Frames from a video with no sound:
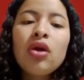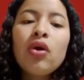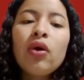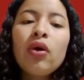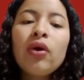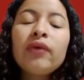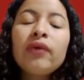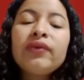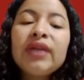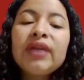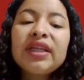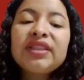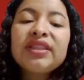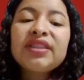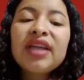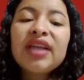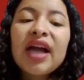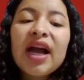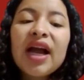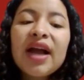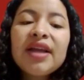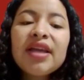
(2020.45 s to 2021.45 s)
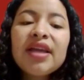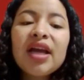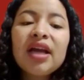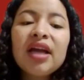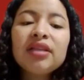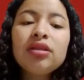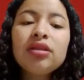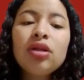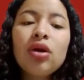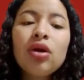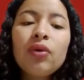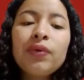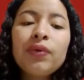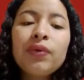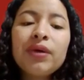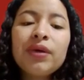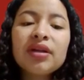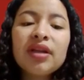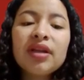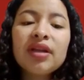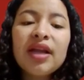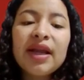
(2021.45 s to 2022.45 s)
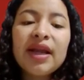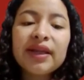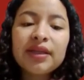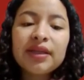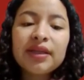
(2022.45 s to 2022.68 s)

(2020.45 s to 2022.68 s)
of the thigh and lower leg.